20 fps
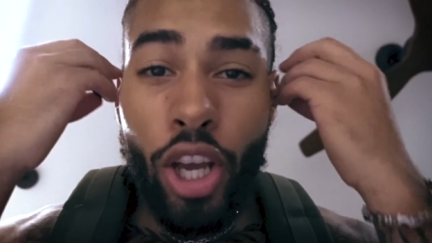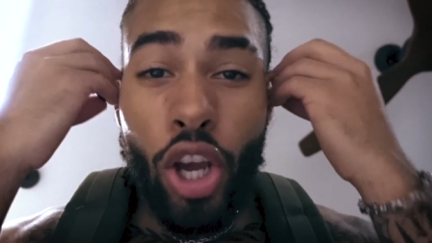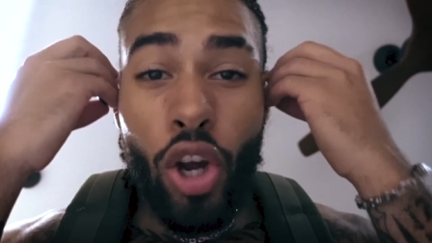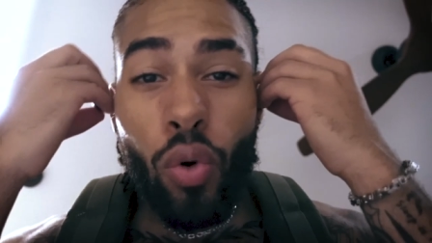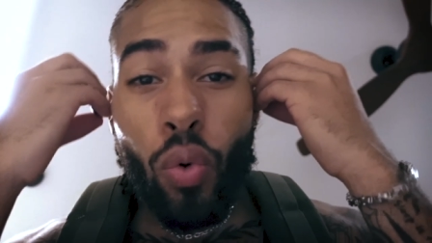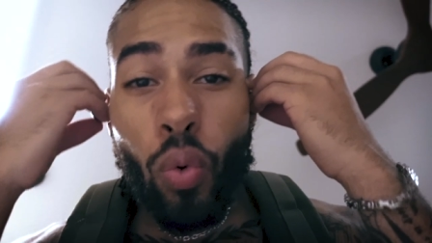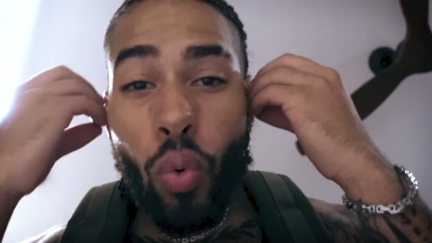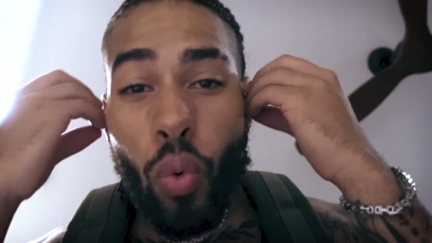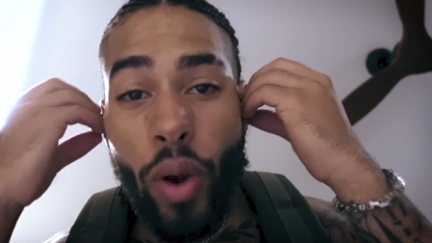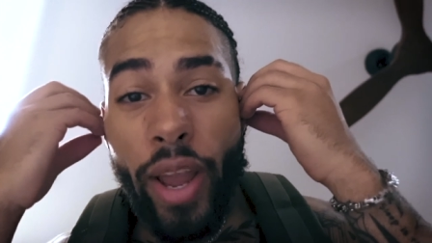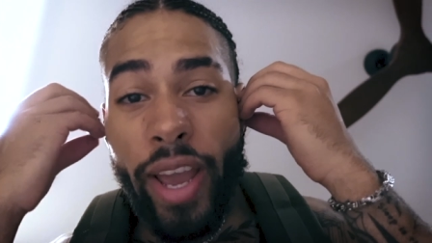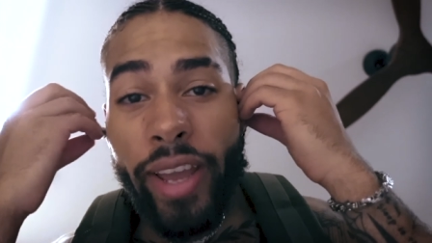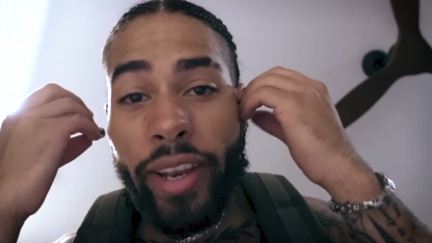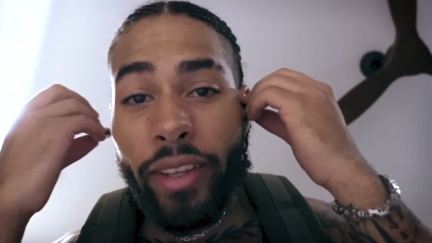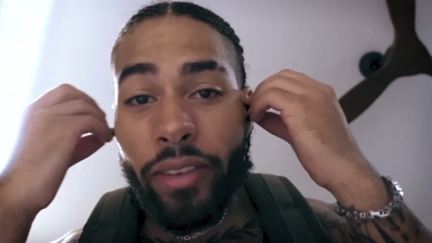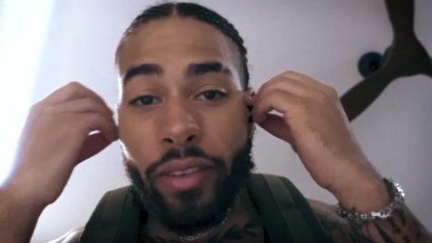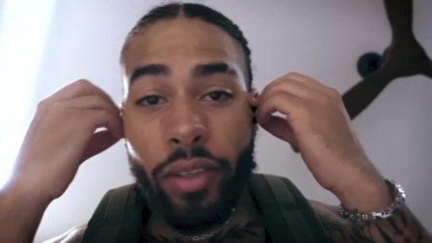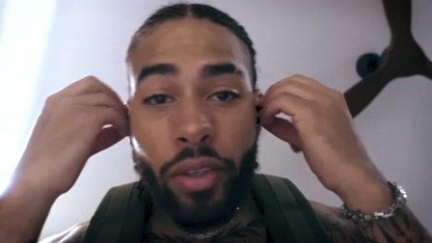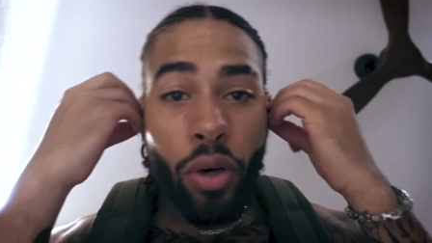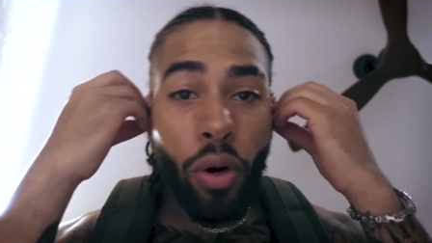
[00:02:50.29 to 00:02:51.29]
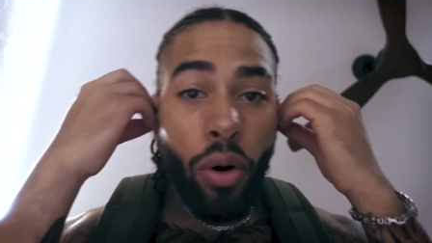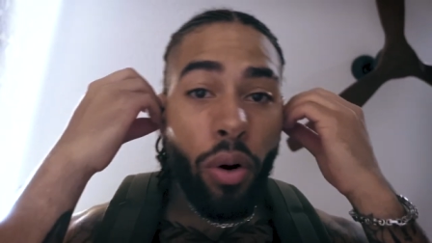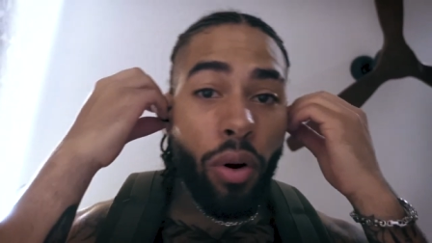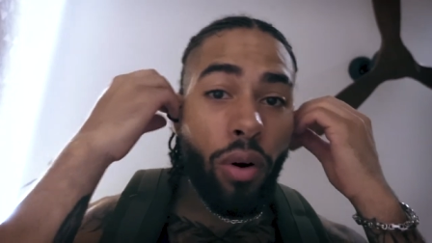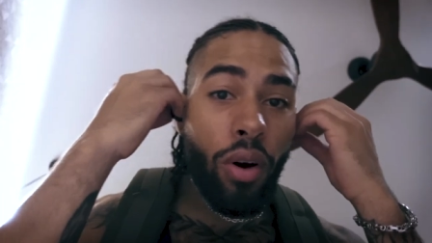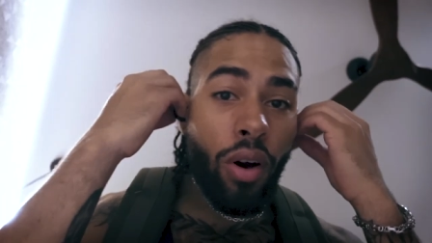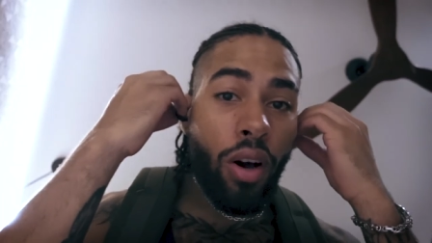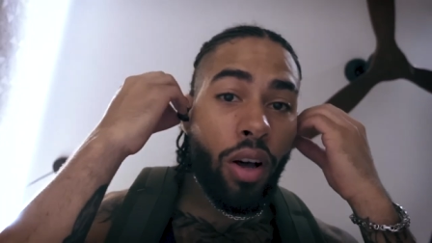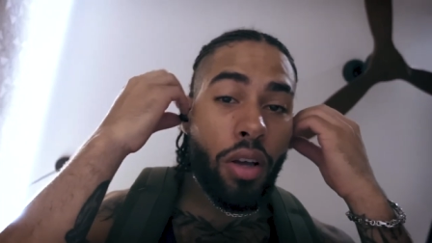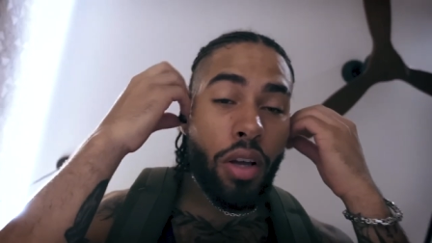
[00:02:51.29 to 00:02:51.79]
Ready to
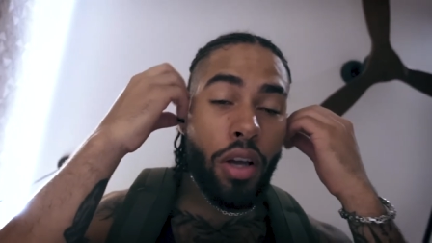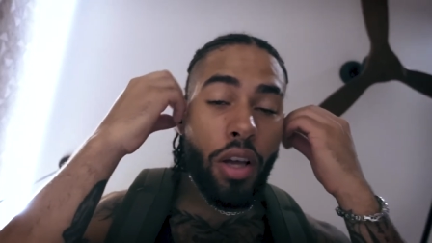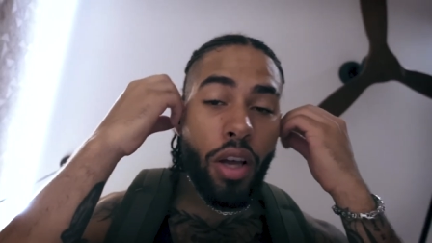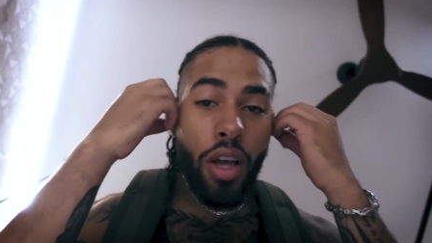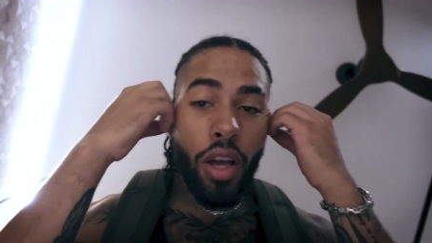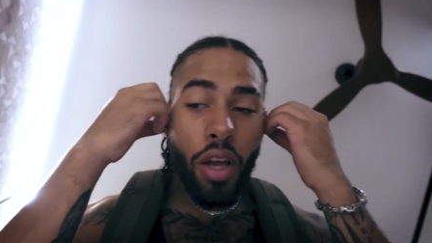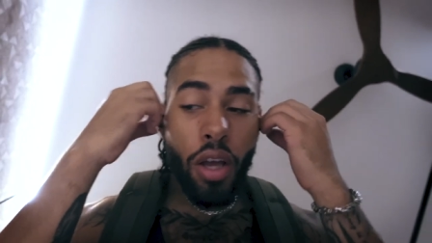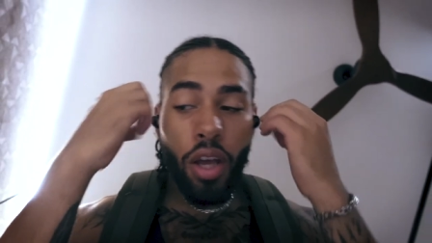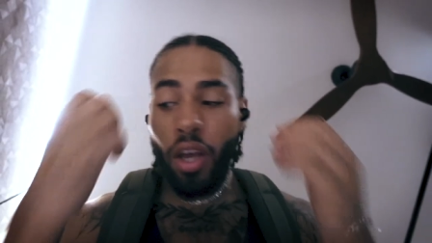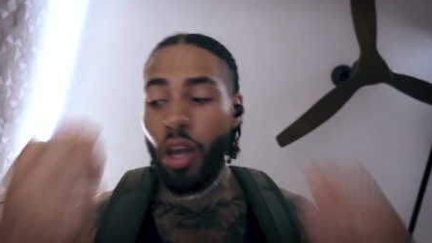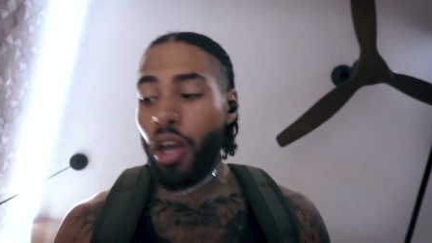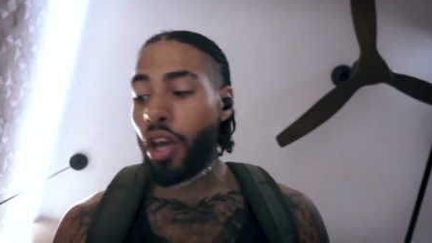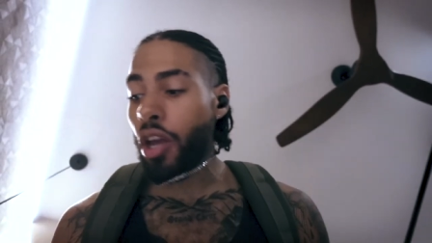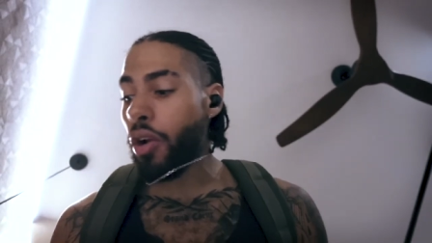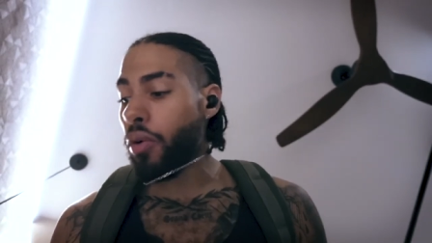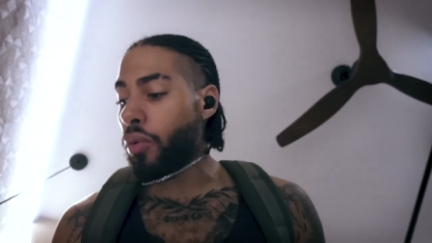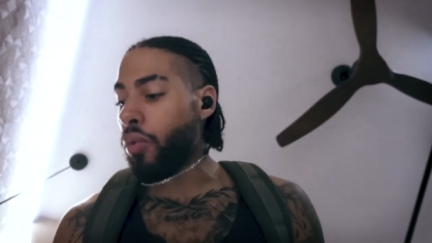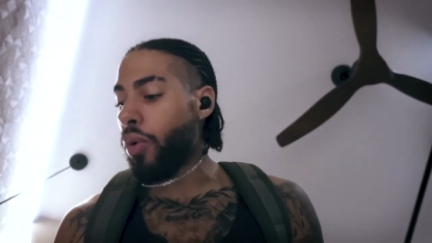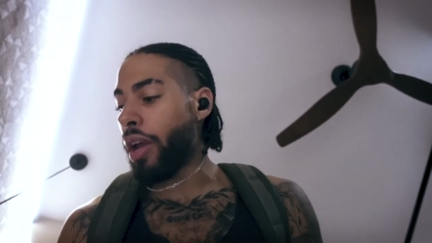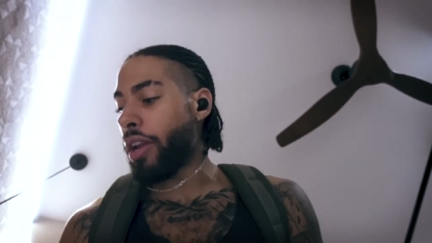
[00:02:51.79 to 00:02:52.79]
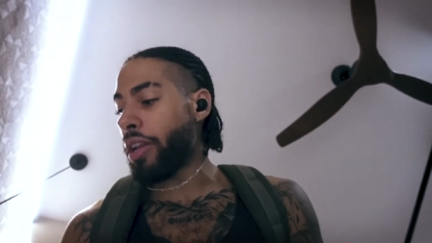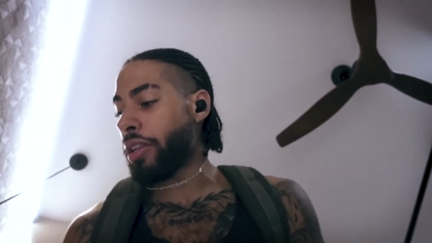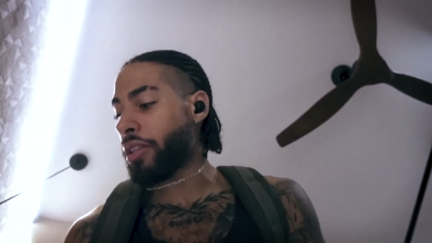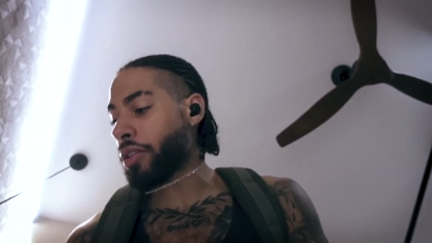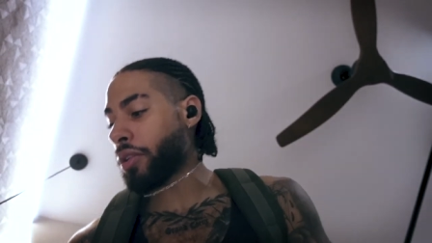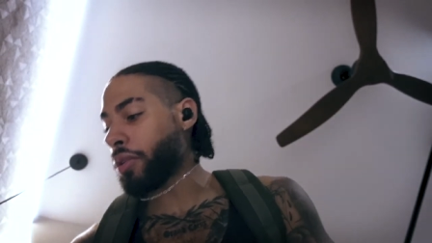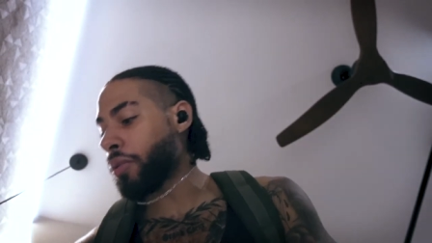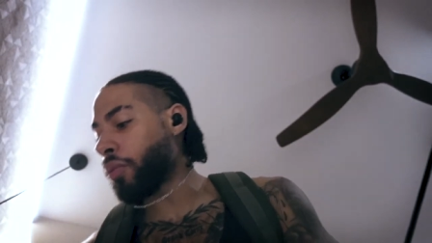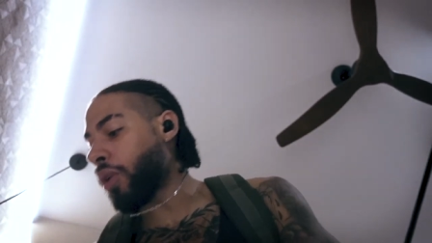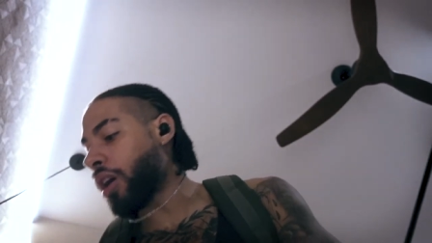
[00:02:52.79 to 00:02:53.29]
go? Ready to
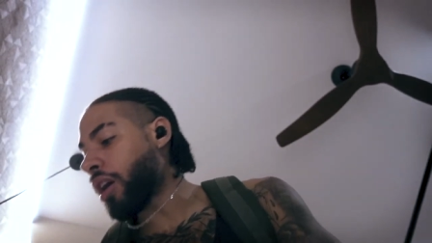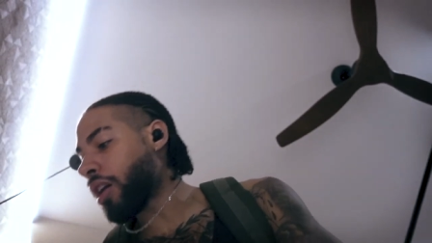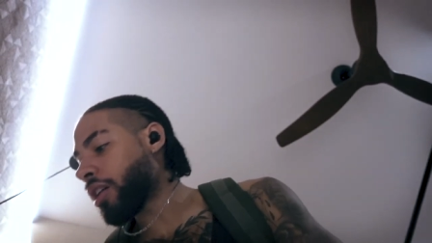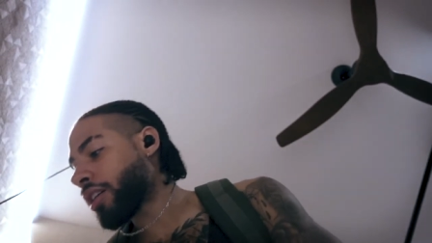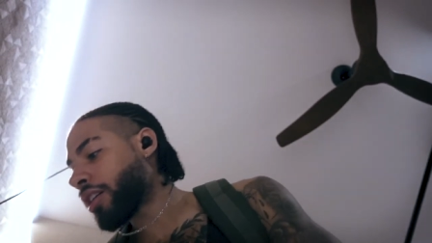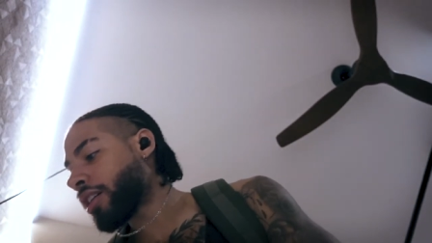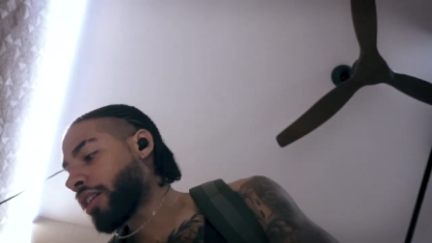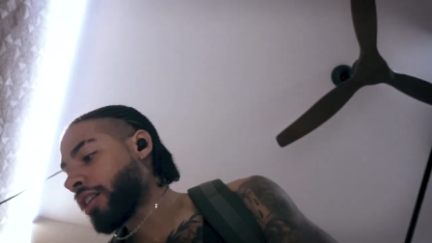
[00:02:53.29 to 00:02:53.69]
go walk?